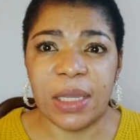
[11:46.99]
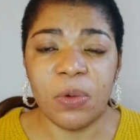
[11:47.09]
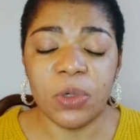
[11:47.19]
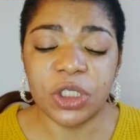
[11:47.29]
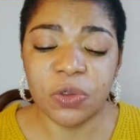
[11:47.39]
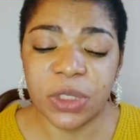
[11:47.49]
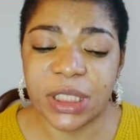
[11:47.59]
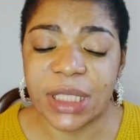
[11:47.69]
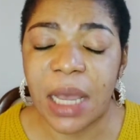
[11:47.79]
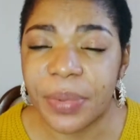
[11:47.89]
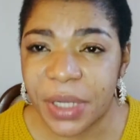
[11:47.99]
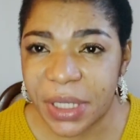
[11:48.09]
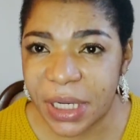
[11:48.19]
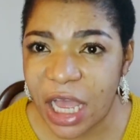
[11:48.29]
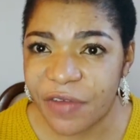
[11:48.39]
watching what is
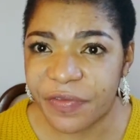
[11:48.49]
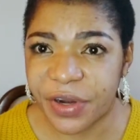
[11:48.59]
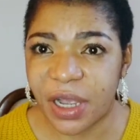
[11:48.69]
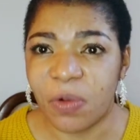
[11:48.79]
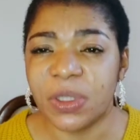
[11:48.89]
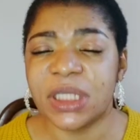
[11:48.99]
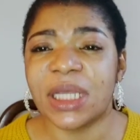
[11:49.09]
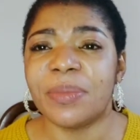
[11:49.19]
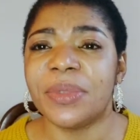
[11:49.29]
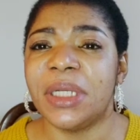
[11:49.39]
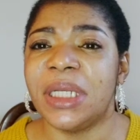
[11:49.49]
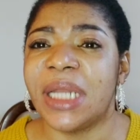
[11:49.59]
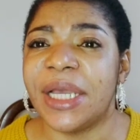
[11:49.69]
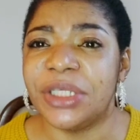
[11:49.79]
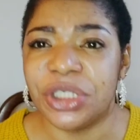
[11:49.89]
happening in Africa, what is happening in
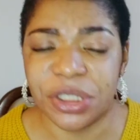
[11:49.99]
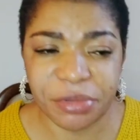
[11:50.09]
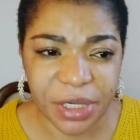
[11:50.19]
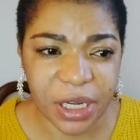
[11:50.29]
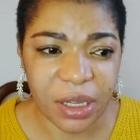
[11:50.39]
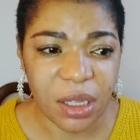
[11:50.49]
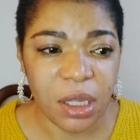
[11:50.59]
Nigeria.